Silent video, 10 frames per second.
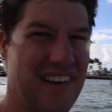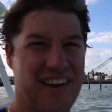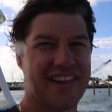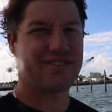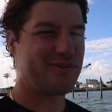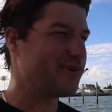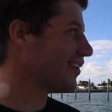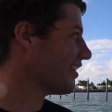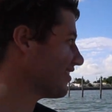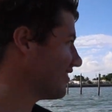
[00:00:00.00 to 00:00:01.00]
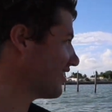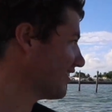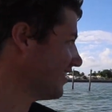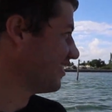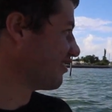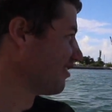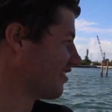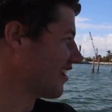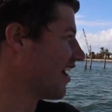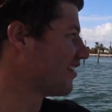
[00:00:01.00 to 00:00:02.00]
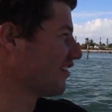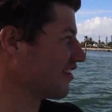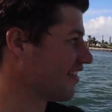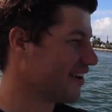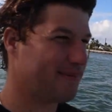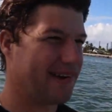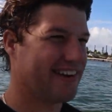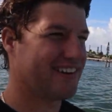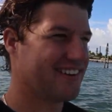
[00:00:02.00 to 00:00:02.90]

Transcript: Okay, so realistically, these ones kind of look like mine.